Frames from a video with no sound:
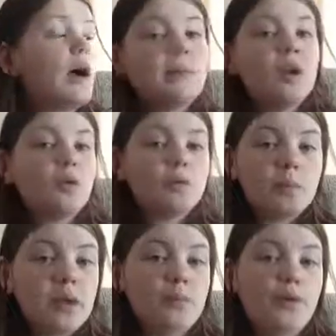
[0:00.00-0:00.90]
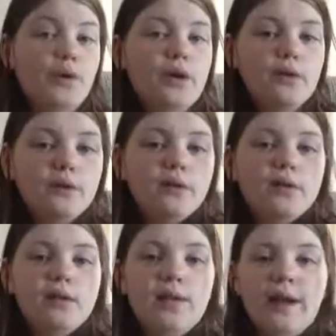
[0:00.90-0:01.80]
I'm here with people, though.
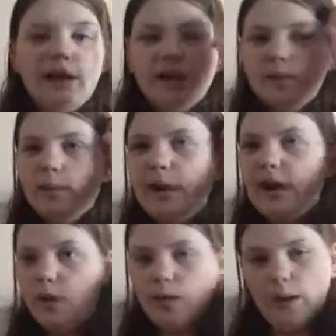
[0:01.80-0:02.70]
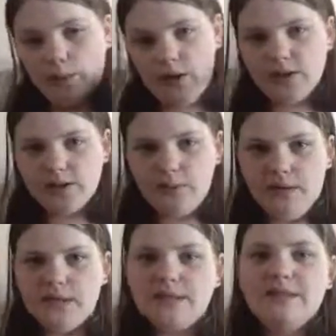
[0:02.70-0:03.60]
Like, my grandparents
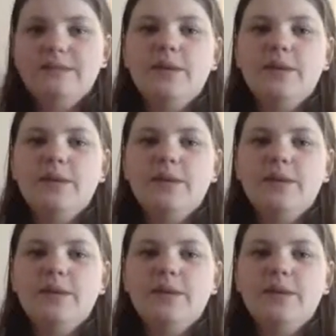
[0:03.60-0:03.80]
went.